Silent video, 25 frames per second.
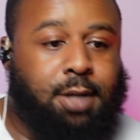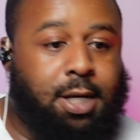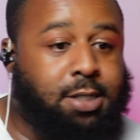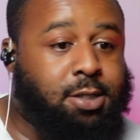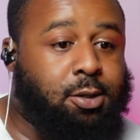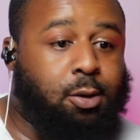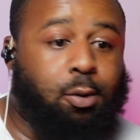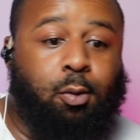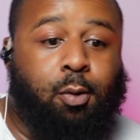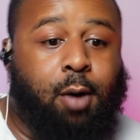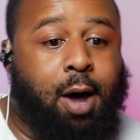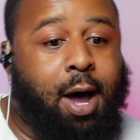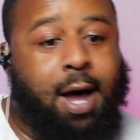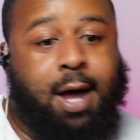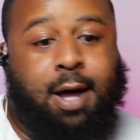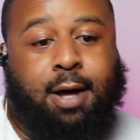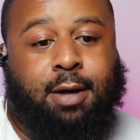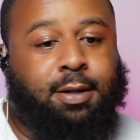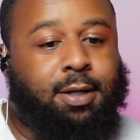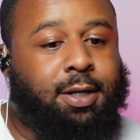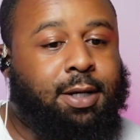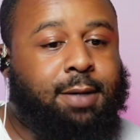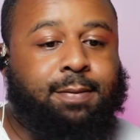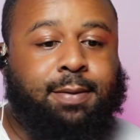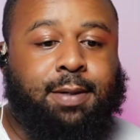That's a
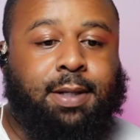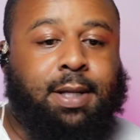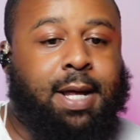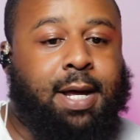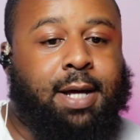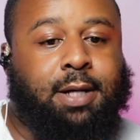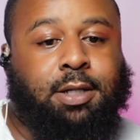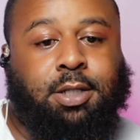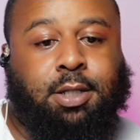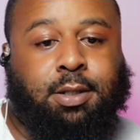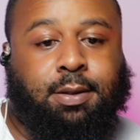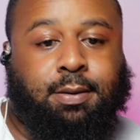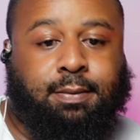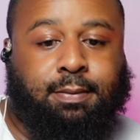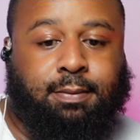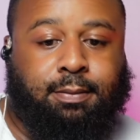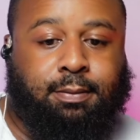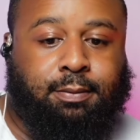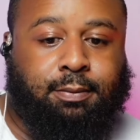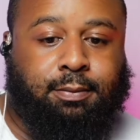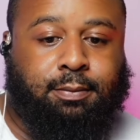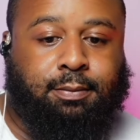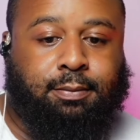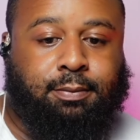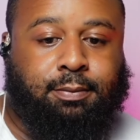wild leap of logic.